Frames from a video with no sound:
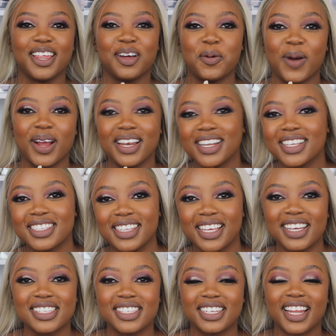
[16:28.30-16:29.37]
One last
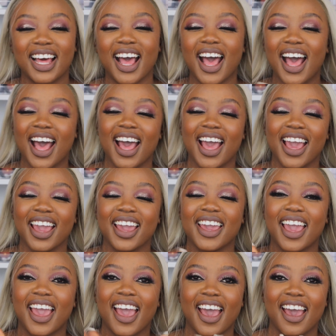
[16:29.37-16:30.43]
thing is that
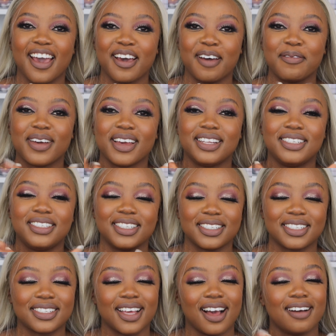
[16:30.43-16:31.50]
I have a
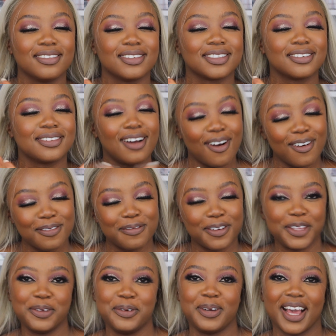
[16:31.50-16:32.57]
discount code for
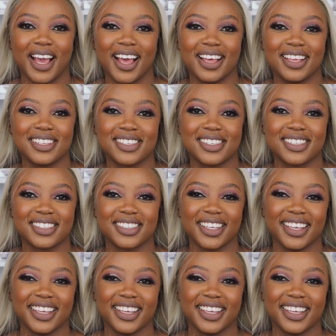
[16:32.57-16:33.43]
you guys.